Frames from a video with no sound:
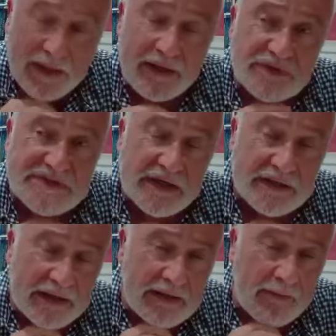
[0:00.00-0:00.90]
he was
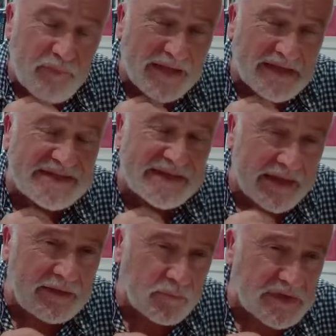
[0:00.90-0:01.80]
a key, his
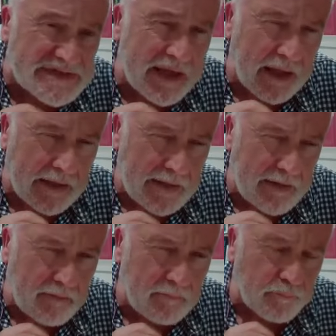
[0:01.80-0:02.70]
thinking was
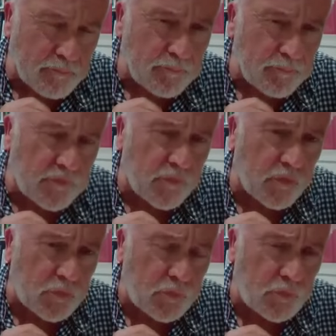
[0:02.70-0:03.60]
key
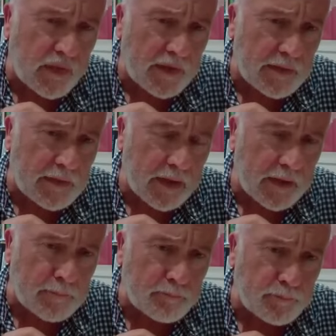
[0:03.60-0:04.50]
to the,
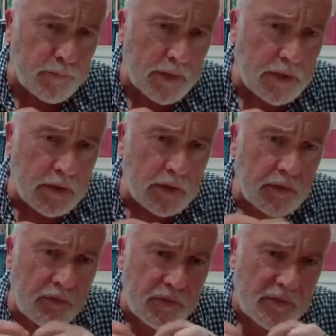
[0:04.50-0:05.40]
um,
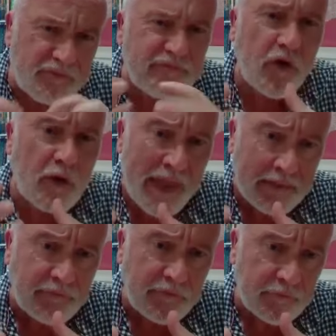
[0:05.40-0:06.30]
the
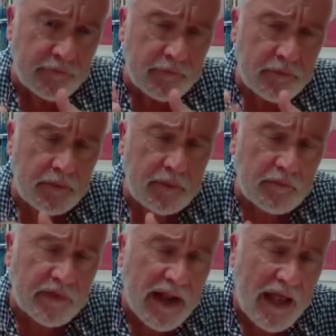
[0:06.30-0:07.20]
ferment
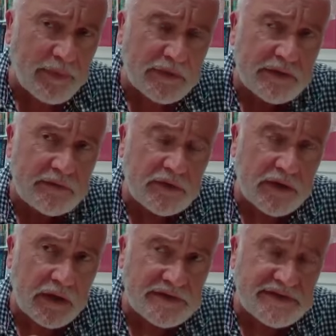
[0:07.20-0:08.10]
that happened in the
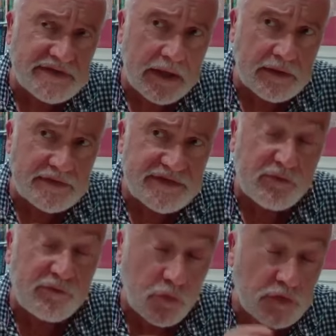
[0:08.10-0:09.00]
United States,
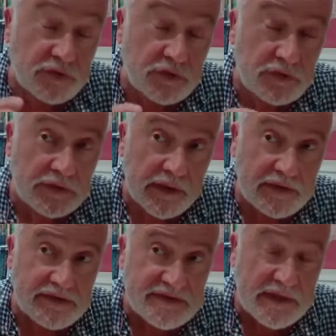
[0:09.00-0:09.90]
the future
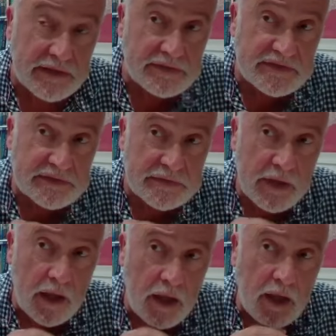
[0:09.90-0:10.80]
United States.
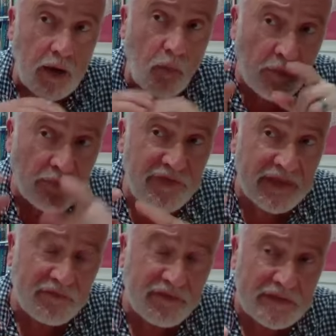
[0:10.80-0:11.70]
One
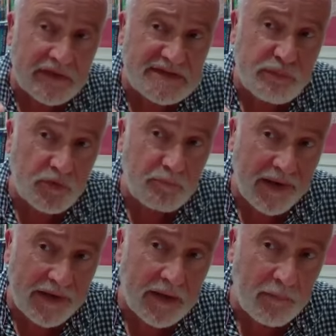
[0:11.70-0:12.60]
thing I think that's worth
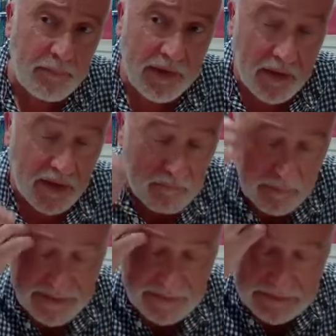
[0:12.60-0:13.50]
bringing up here, and I am
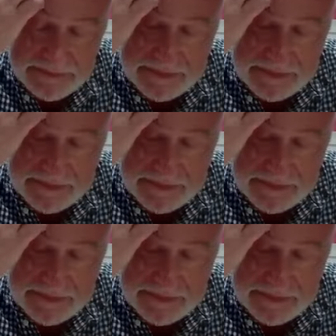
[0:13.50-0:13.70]
maybe